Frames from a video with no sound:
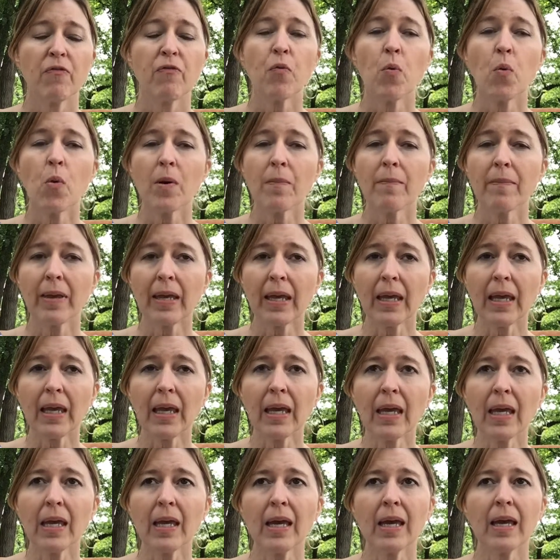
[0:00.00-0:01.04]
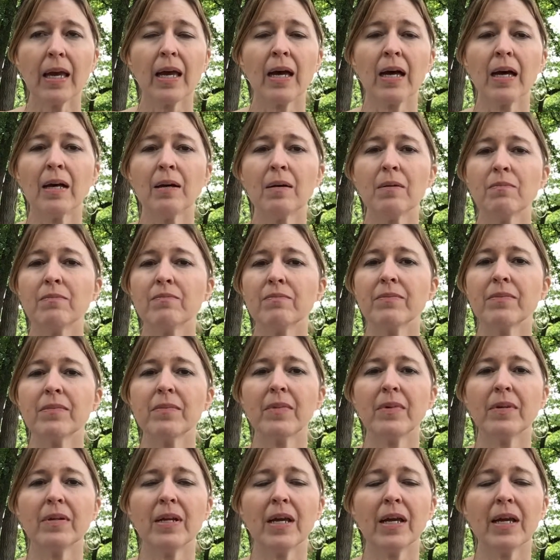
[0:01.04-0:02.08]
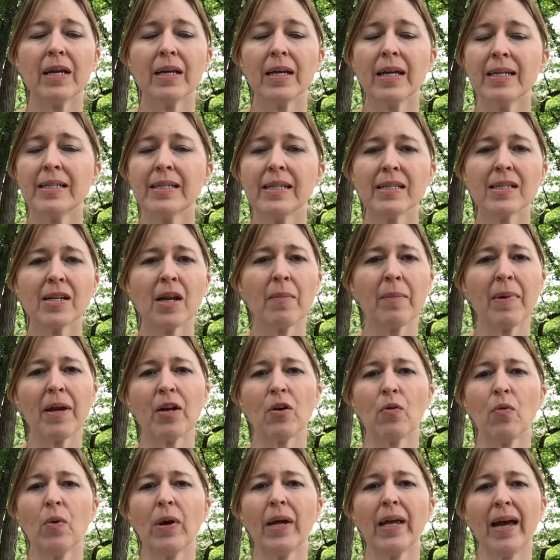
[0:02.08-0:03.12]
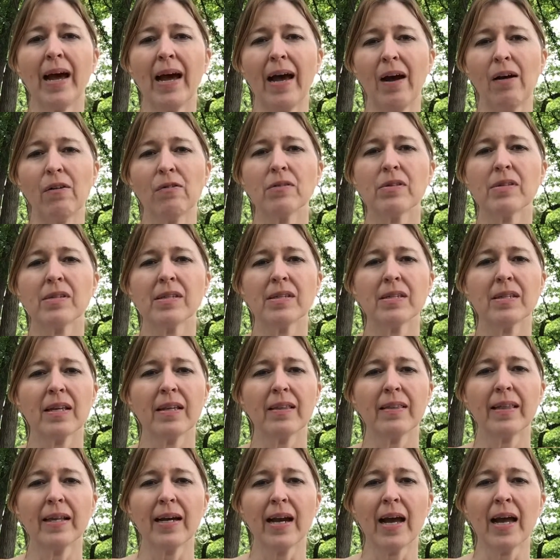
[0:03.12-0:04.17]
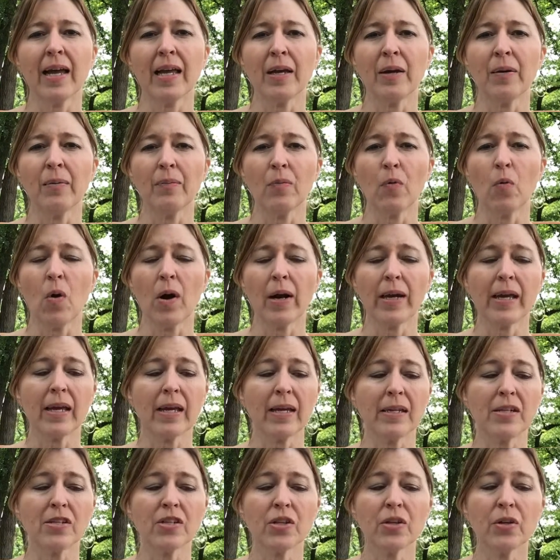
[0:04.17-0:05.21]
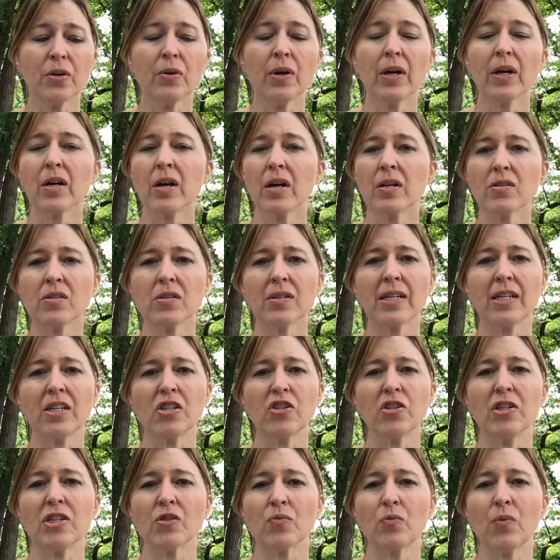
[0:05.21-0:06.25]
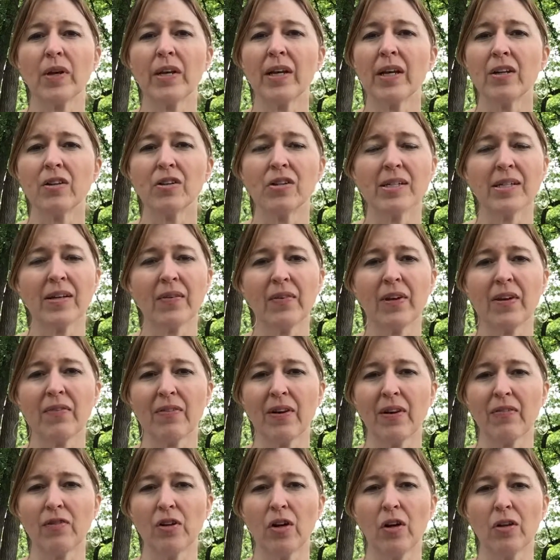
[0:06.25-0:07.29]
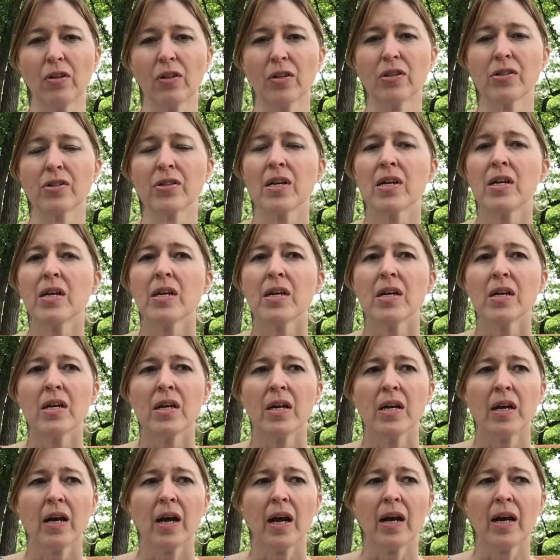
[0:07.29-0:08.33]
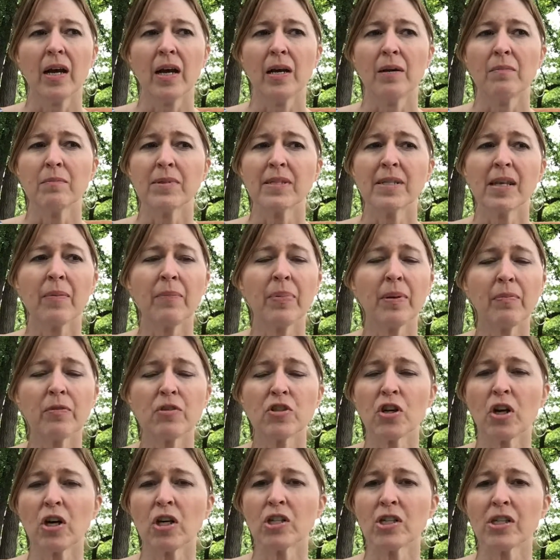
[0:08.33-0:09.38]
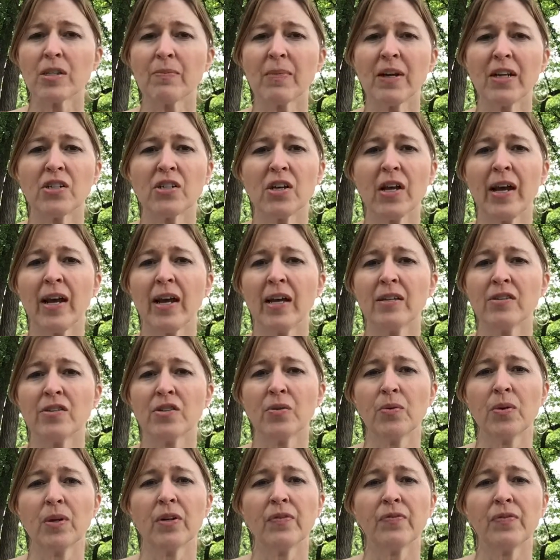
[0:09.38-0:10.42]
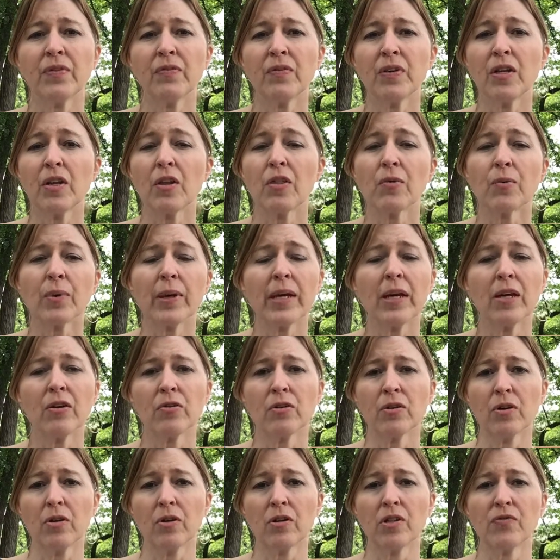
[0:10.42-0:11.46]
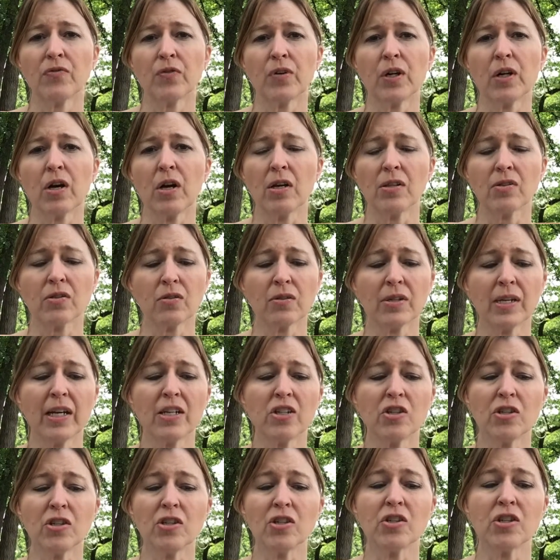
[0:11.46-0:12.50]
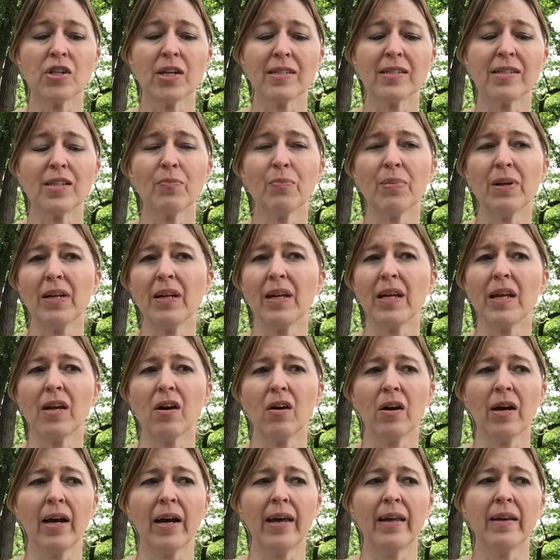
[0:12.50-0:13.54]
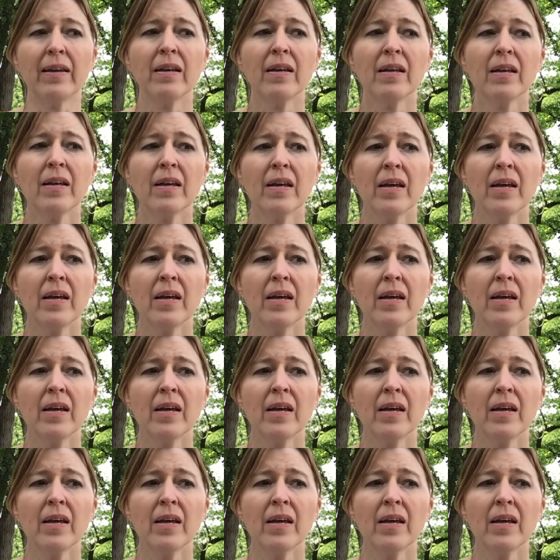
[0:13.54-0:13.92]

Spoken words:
For me, it does not matter what house that I am walking into. A consultation is $175. Some people charge as much as $250 to $300 for a consultation, just depending on